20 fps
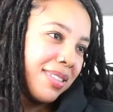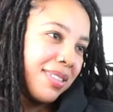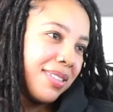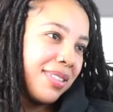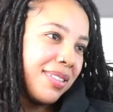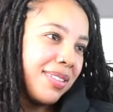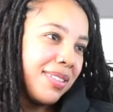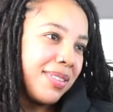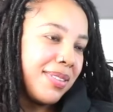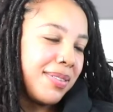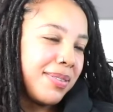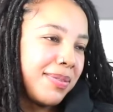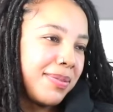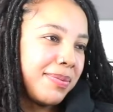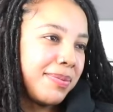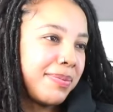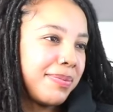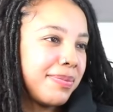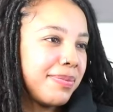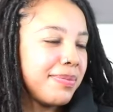
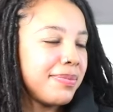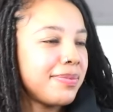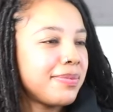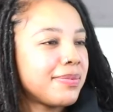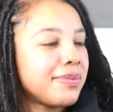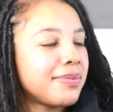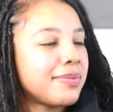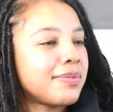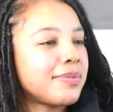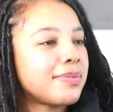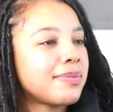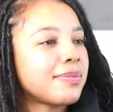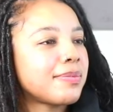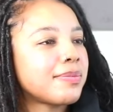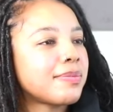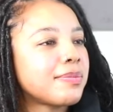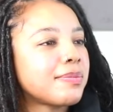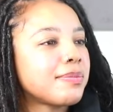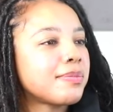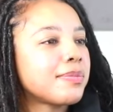
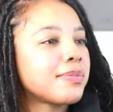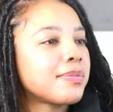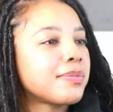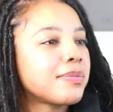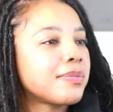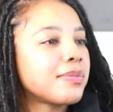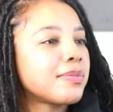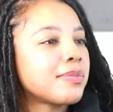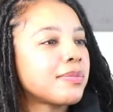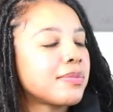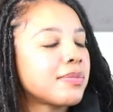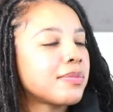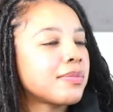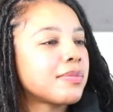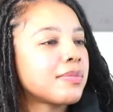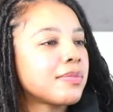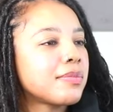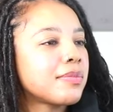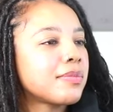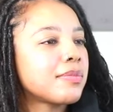
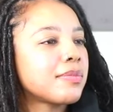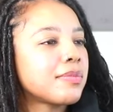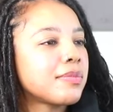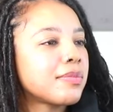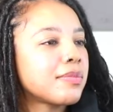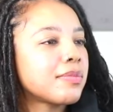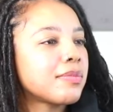No words are spoken by the person on screen.